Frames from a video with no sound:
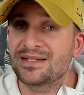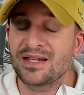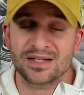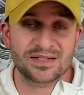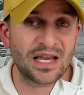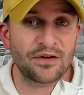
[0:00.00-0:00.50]
he a
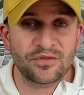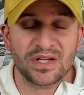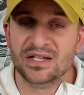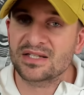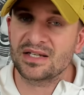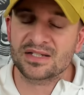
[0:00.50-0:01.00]
safety?
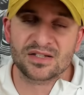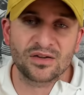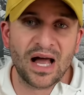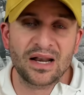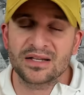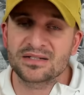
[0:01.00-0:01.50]
Is he a
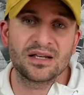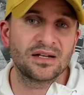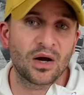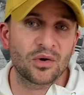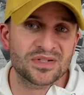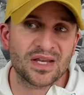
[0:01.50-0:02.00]
slot? Is he an
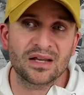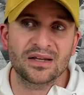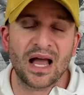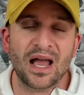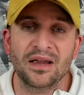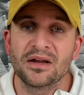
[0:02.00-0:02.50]
outside
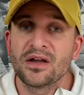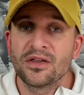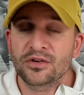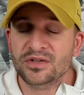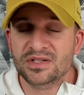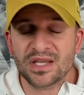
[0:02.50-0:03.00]
guy?
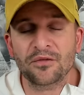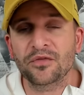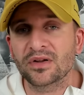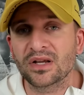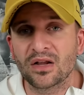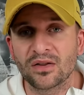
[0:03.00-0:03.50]
There's
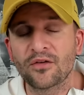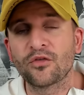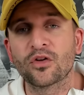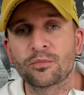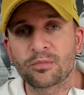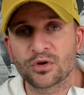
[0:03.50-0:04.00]
definitely a level
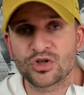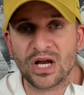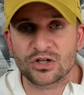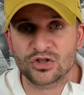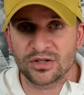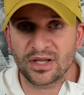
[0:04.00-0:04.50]
of
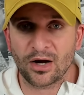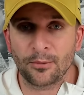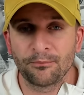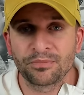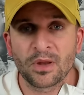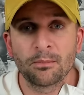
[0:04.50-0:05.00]
projection there.
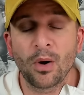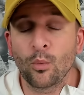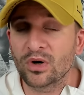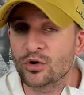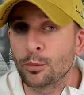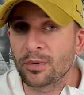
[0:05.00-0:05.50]
But
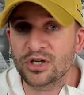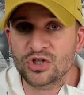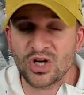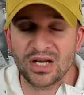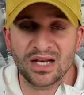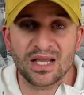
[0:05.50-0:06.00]
what Cooper
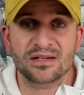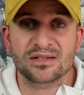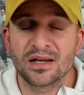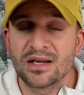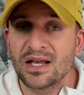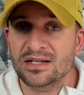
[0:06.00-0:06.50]
DeJean is
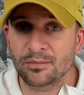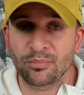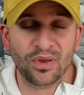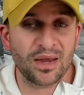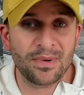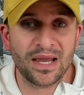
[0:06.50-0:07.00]
a
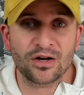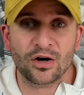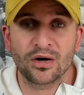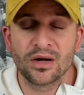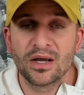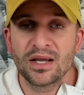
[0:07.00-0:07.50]

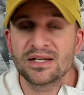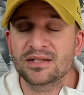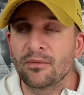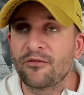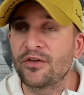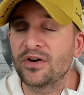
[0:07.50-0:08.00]
playmaker. He's a
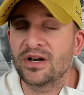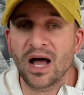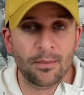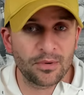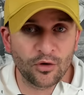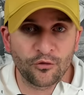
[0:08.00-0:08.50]

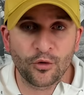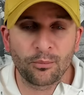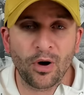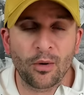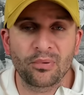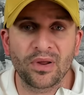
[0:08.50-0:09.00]
phenomenal
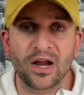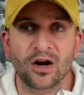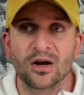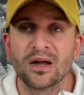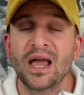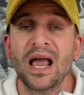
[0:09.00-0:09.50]
football
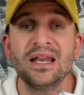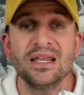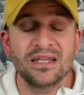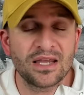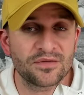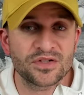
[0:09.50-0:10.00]
player, and he
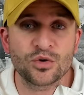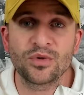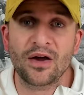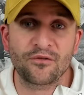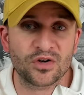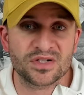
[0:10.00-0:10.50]
gives you
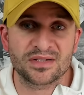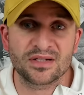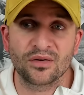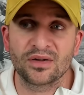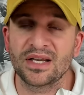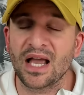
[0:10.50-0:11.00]
that
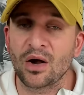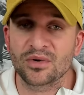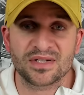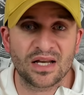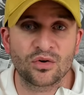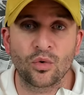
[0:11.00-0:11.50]
versatility.
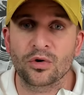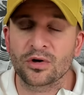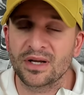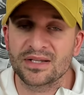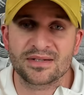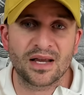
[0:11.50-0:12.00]
Outside corner,
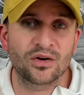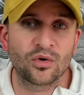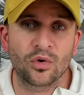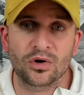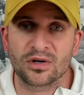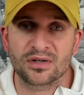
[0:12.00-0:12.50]
inside
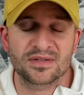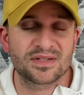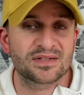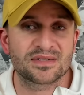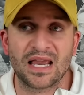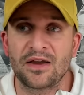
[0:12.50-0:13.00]
corner,
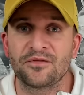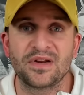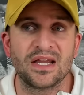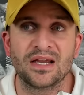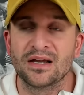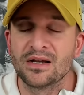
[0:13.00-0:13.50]

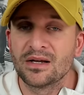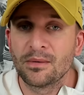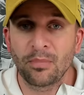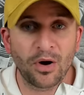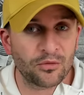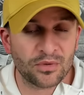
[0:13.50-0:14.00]
safety,
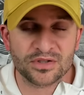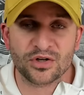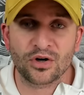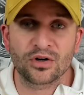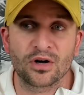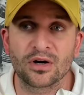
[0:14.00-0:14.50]
punt
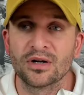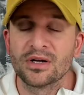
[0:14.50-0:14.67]
returner.